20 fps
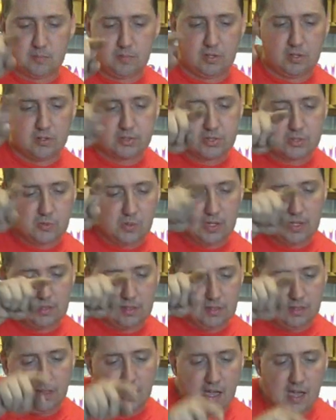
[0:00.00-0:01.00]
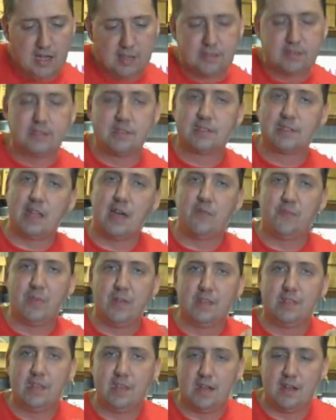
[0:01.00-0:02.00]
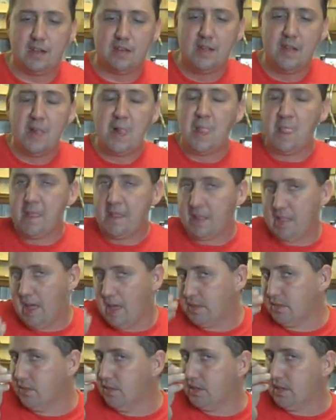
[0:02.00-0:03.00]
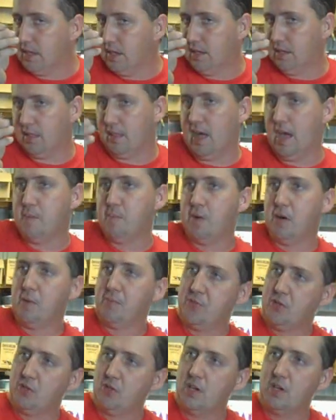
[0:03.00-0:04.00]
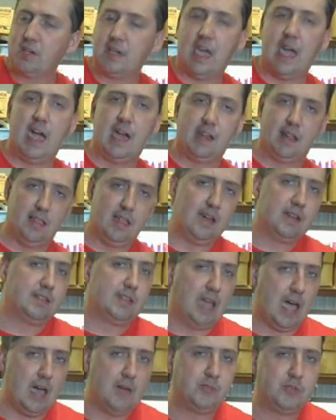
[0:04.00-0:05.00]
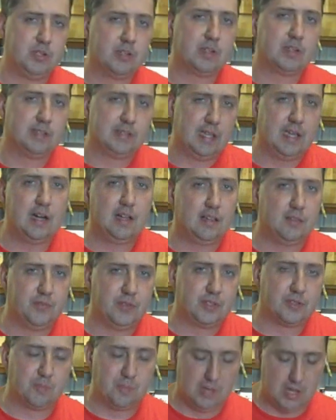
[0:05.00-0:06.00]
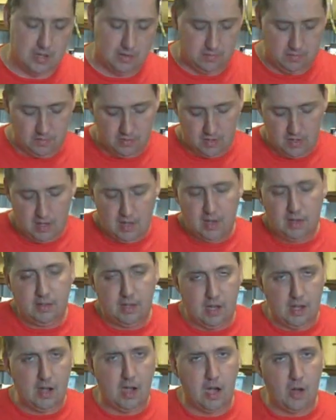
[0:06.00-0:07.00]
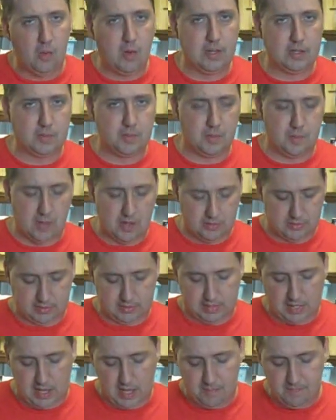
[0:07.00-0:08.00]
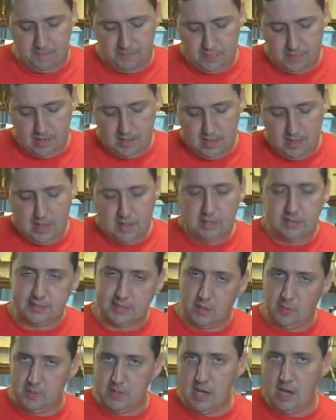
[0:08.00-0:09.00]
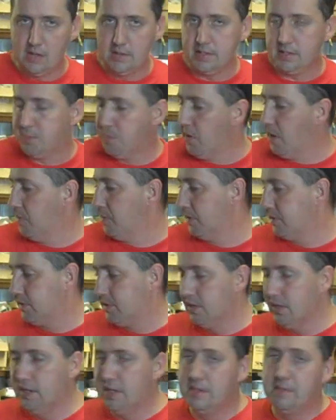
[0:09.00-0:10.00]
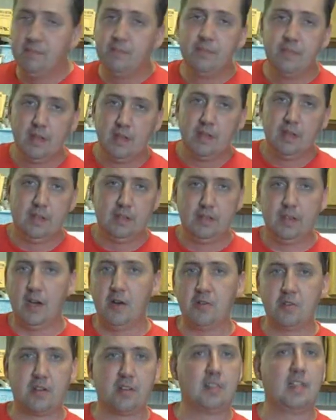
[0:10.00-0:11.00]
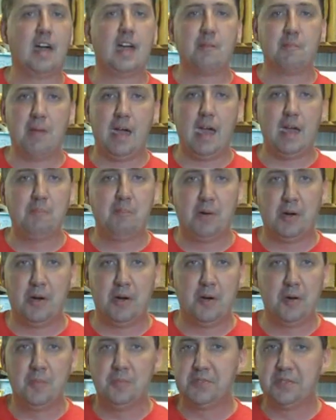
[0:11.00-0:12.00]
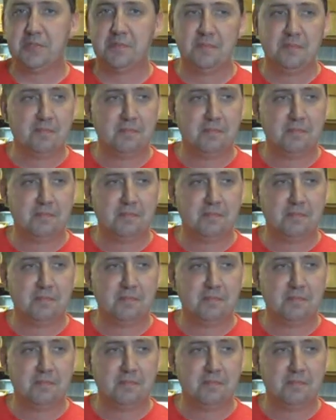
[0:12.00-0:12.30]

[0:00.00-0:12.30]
little squiggly lines and stuff in there, like looking at a light bulb. If you look at it, a lot of times you can tell if it's blown. Not always, but most of the time. So we know this bulb is good. Don't collect bad bulbs